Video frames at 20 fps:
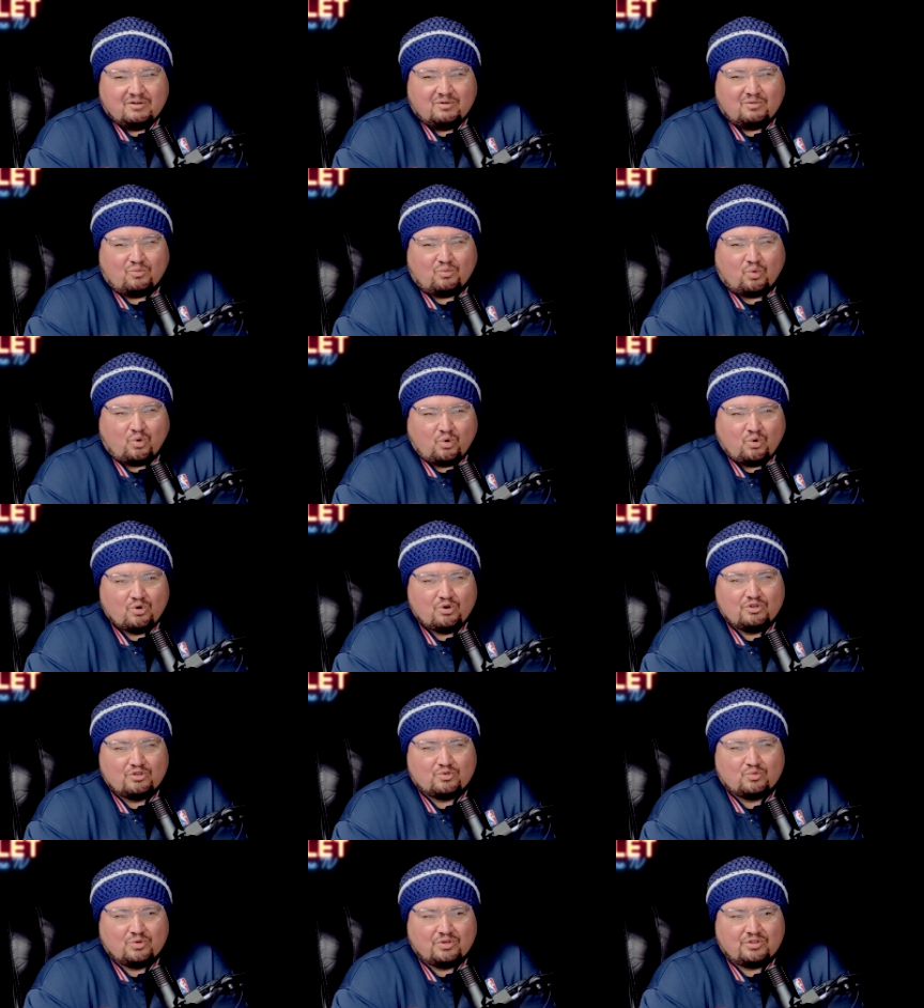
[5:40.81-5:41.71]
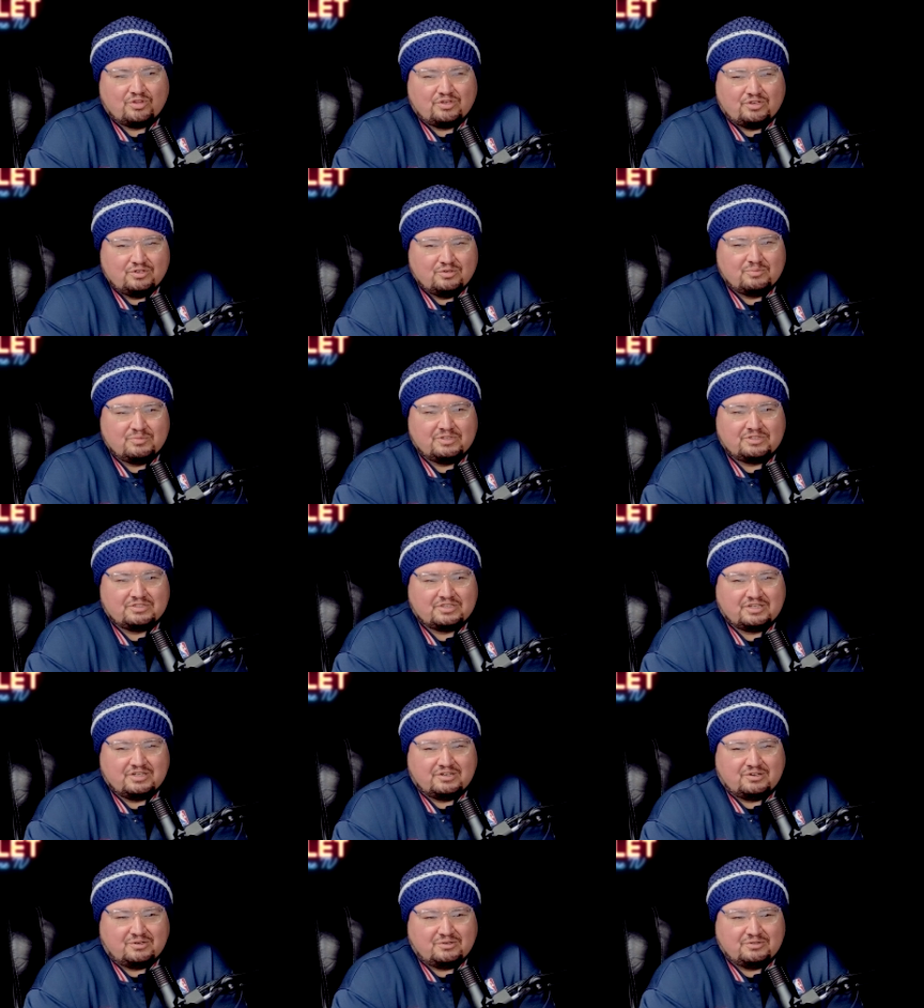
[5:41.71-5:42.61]
wars with humans
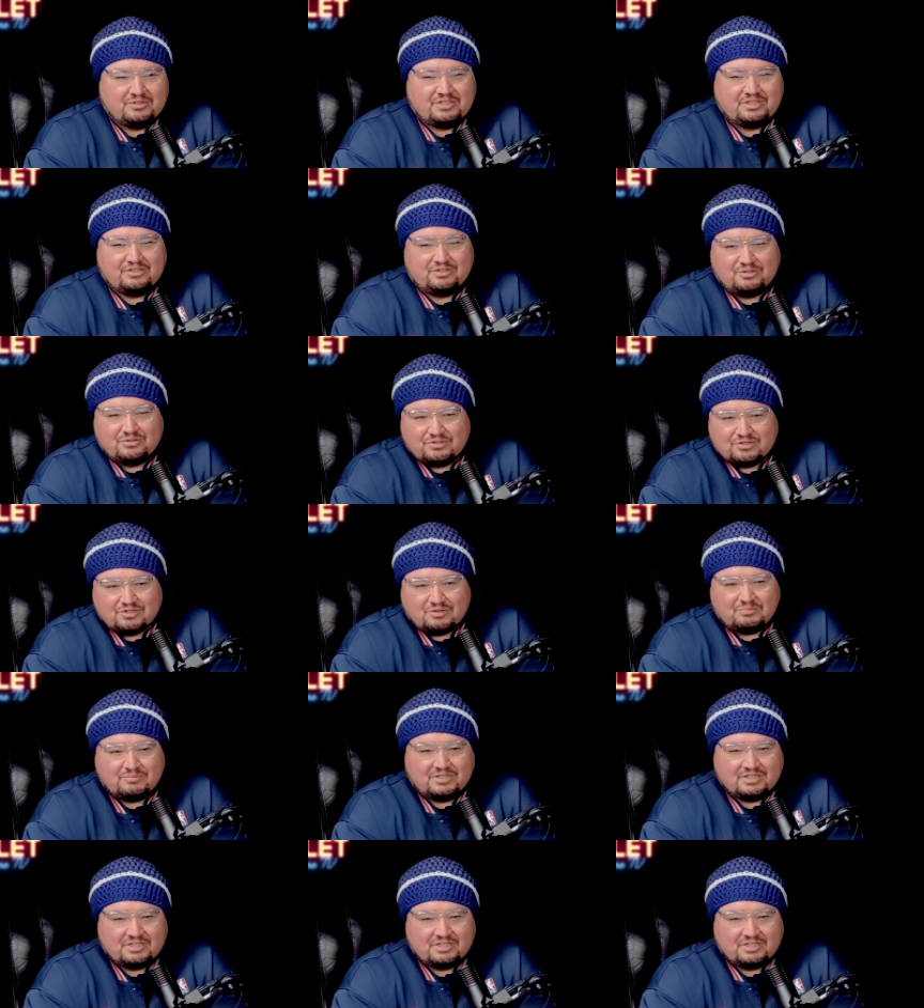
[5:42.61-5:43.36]
can only do so